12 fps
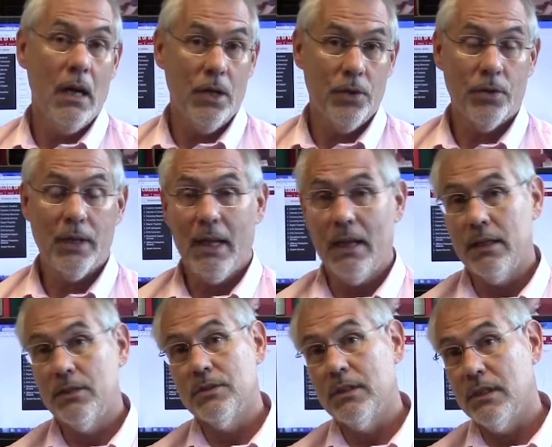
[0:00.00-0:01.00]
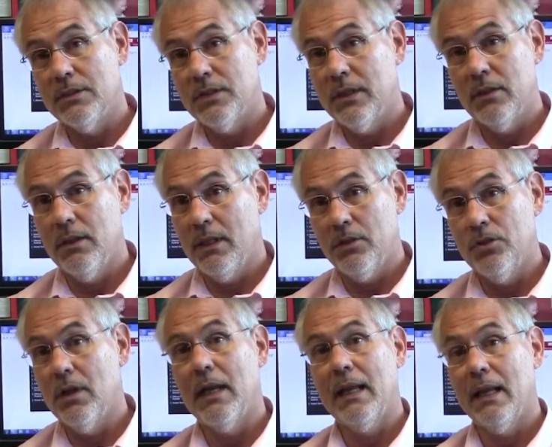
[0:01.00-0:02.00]
Other counties that do
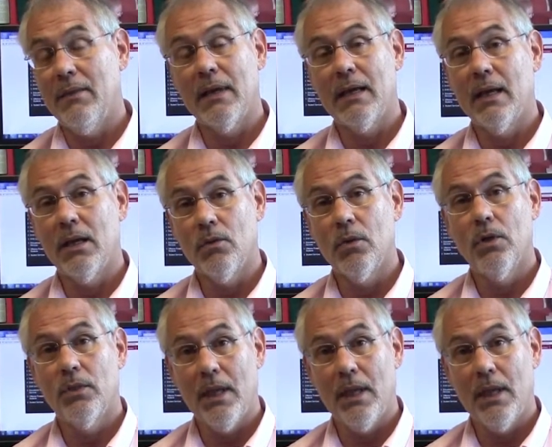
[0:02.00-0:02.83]
not have that kind of growth,